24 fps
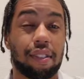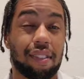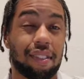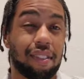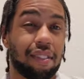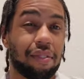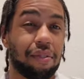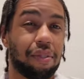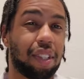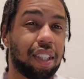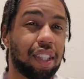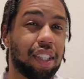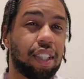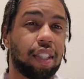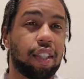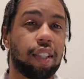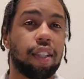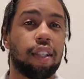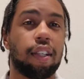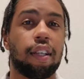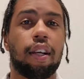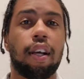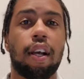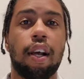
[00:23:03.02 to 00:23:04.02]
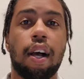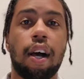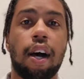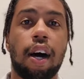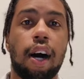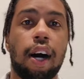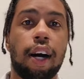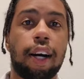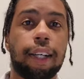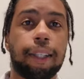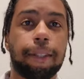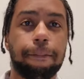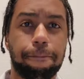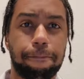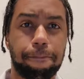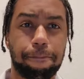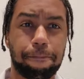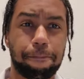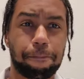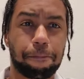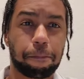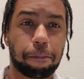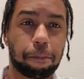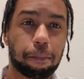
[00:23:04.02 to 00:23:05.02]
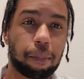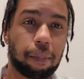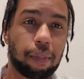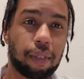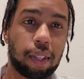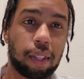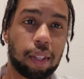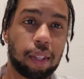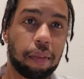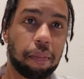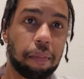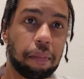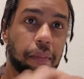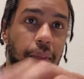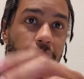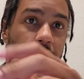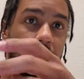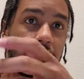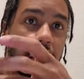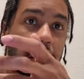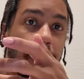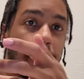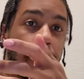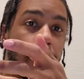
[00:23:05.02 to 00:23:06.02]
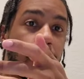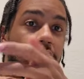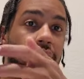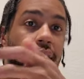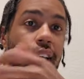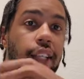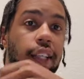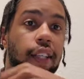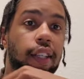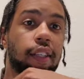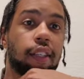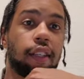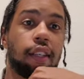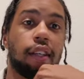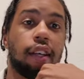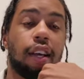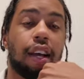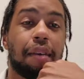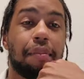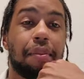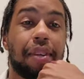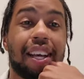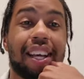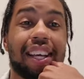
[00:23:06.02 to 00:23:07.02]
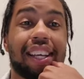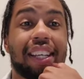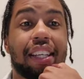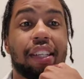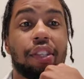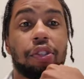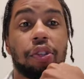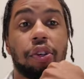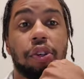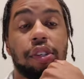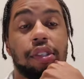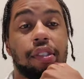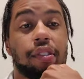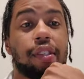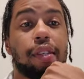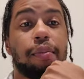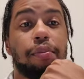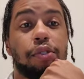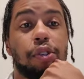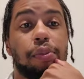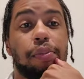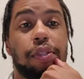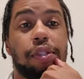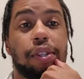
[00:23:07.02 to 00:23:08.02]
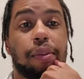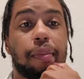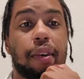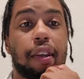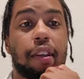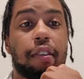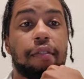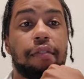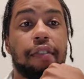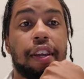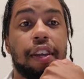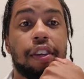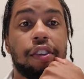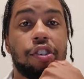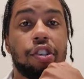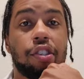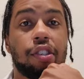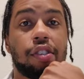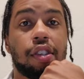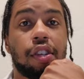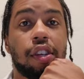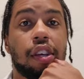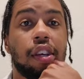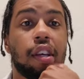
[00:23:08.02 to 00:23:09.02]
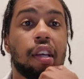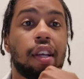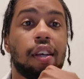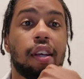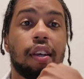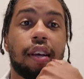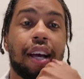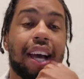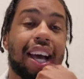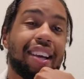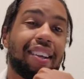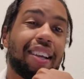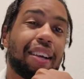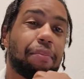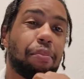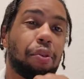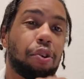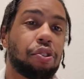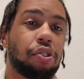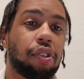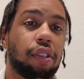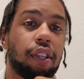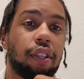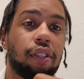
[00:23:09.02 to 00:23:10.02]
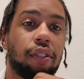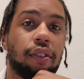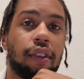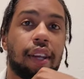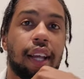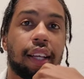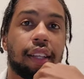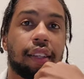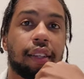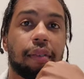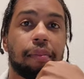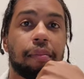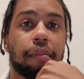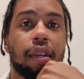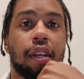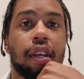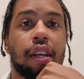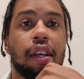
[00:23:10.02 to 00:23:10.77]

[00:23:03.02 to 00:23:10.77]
Really. But if you like it, I mean, there seems to be some advantages. I personally don't like them.